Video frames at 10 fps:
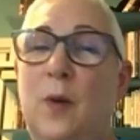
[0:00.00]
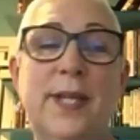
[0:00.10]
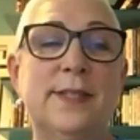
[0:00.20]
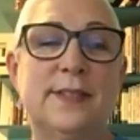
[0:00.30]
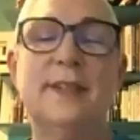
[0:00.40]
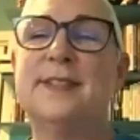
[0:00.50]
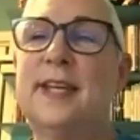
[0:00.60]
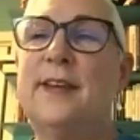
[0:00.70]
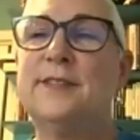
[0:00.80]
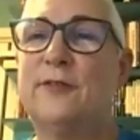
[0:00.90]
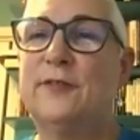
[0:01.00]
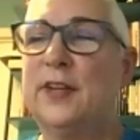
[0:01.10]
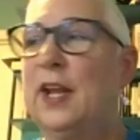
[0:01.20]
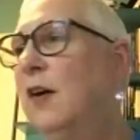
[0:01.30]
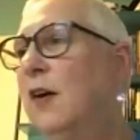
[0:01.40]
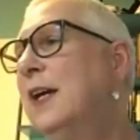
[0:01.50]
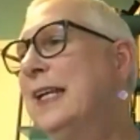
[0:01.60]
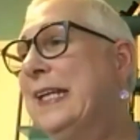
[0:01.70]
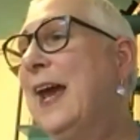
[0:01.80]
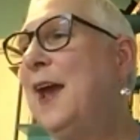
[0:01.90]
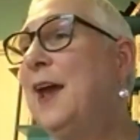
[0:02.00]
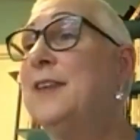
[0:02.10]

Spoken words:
white Zin saves Zinfandel. Yay.